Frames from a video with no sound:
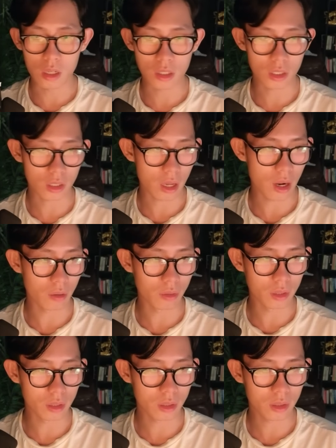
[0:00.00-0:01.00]
just get out of
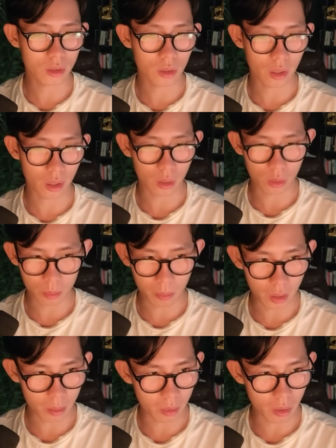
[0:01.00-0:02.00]
this so I can go to
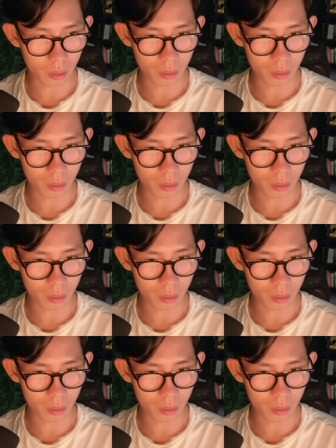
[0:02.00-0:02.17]
bed, bro.